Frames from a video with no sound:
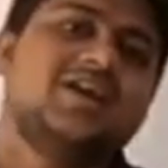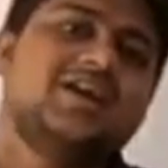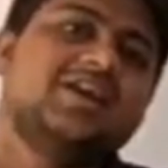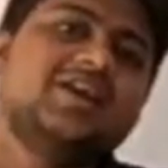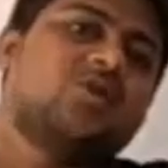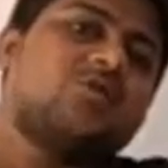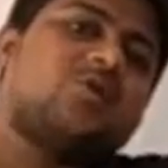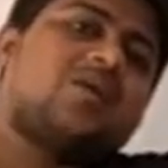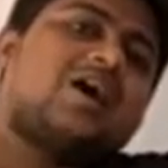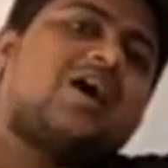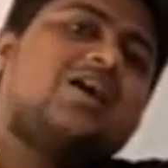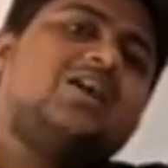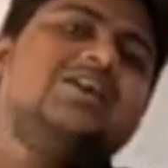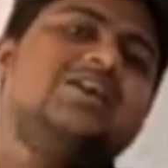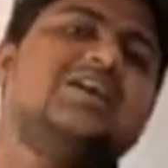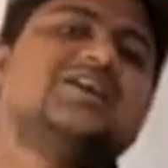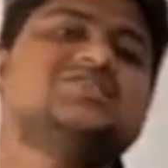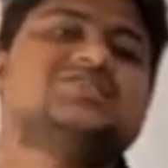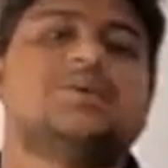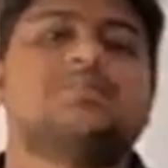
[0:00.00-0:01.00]
In our
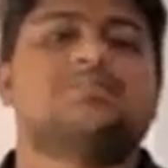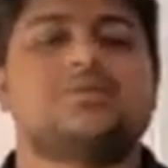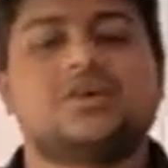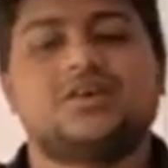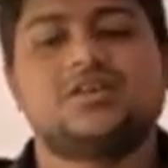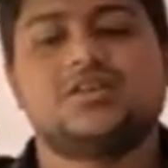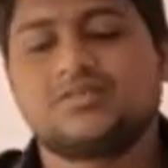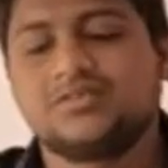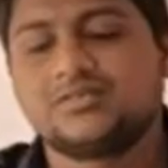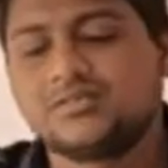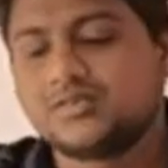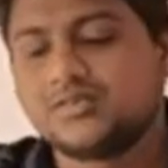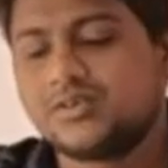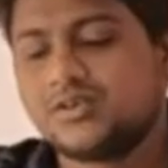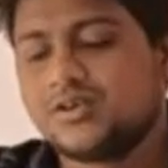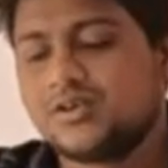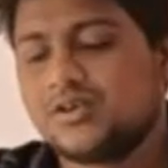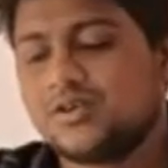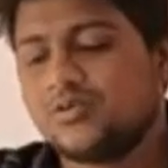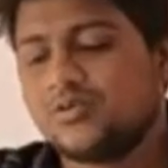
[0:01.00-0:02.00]
earlier chapter,
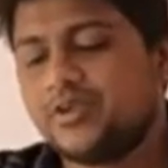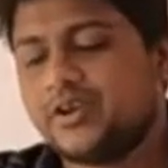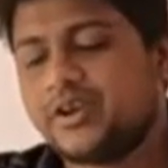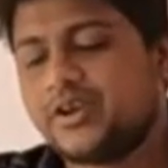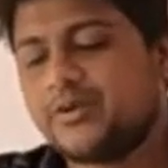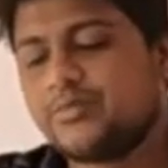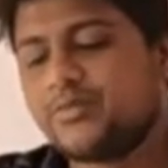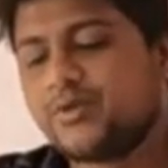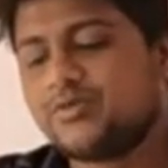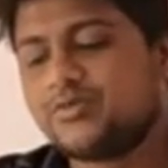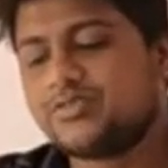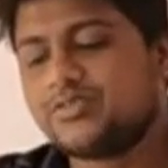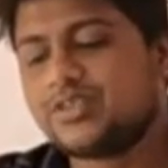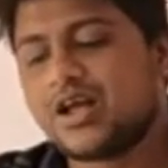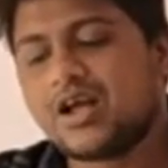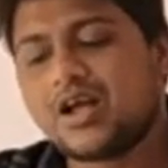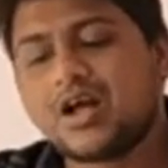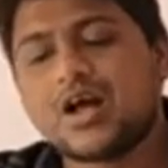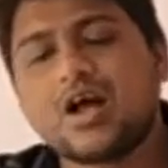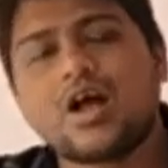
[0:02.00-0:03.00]
we read about
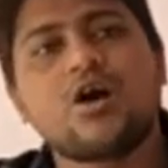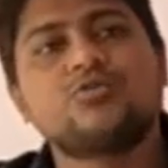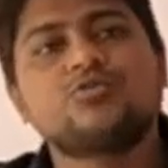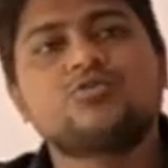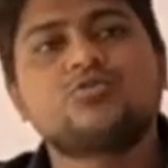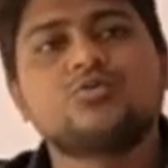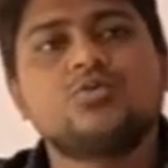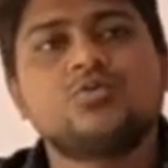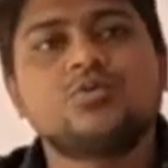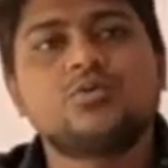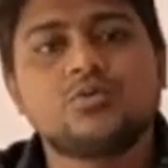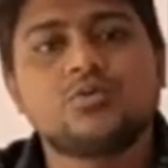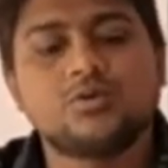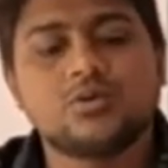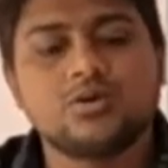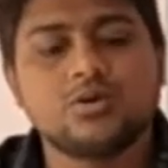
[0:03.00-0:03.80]
the how to